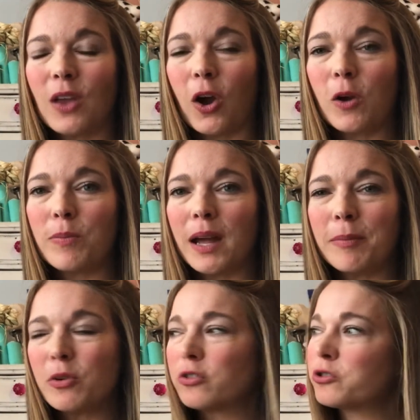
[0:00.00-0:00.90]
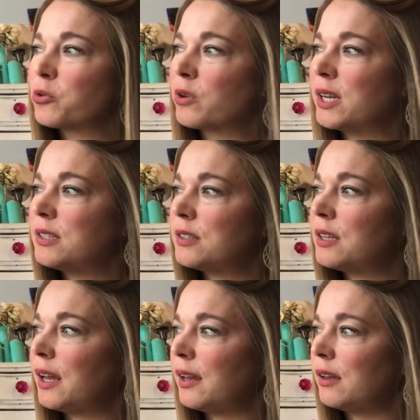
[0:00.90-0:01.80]
Our Bible story
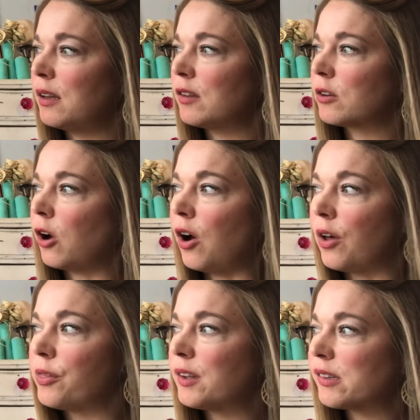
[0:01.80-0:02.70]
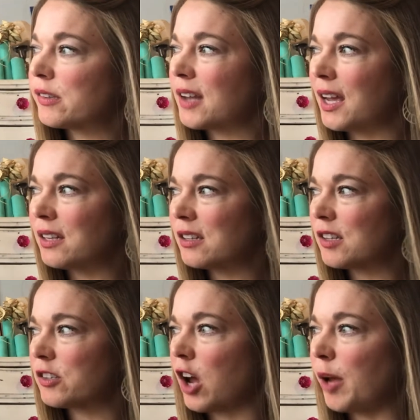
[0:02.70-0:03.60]
today is called The Sun
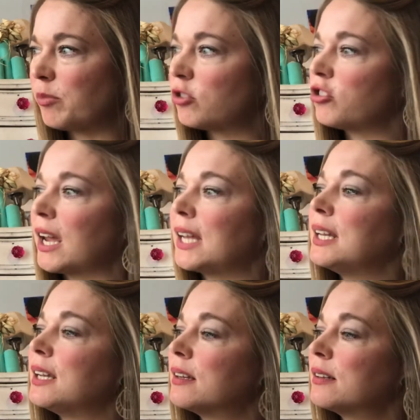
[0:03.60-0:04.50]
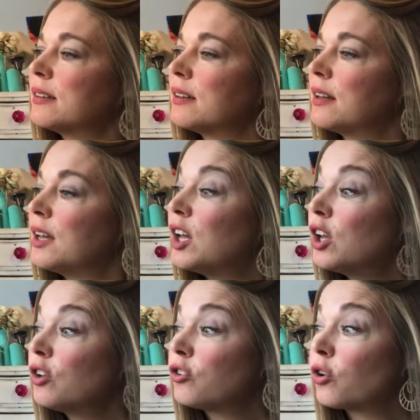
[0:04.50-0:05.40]
Stops Shining.
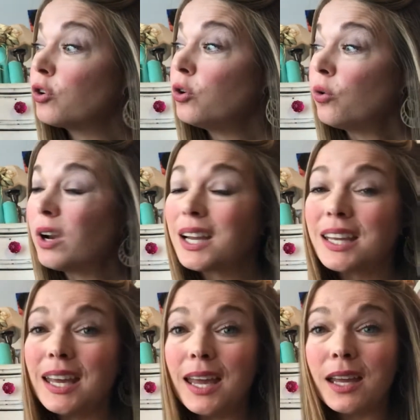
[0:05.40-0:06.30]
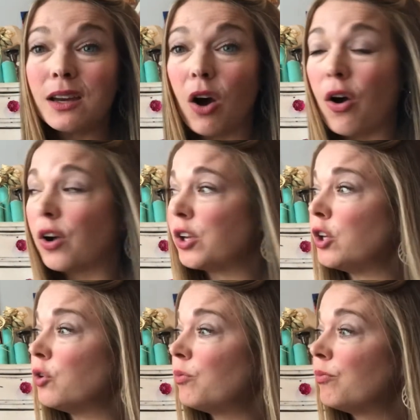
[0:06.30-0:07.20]
"So you're a king, are
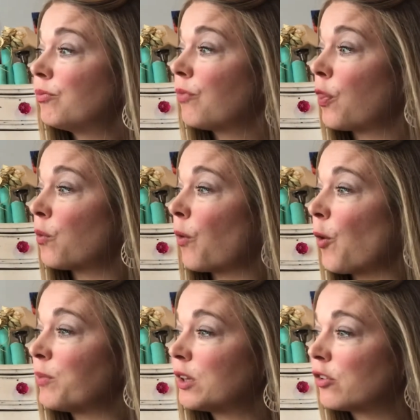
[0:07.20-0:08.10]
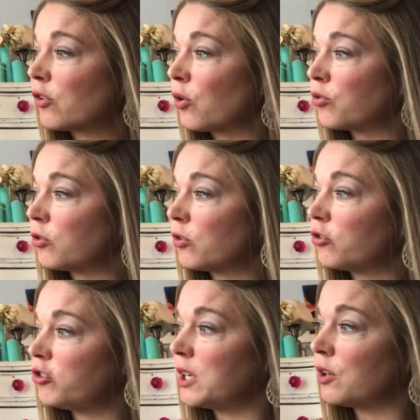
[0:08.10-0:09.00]
you?" the Roman soldiers
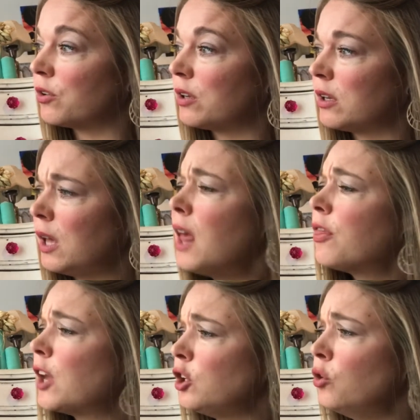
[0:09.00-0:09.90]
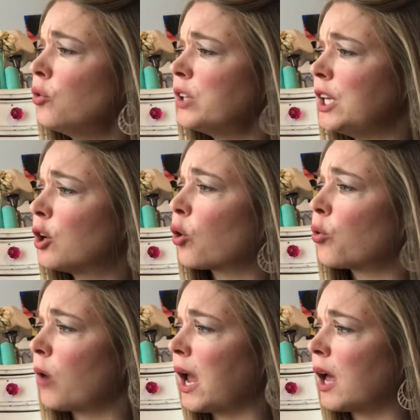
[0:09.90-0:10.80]
jeered. "Then you'll need a
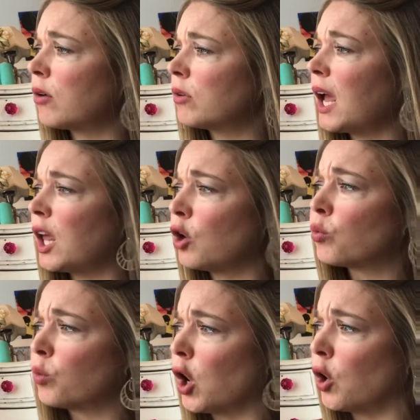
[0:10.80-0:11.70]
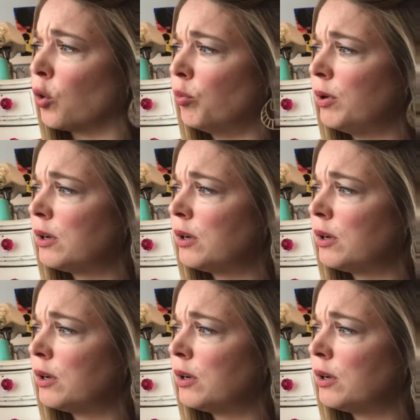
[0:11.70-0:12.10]
crown and a robe."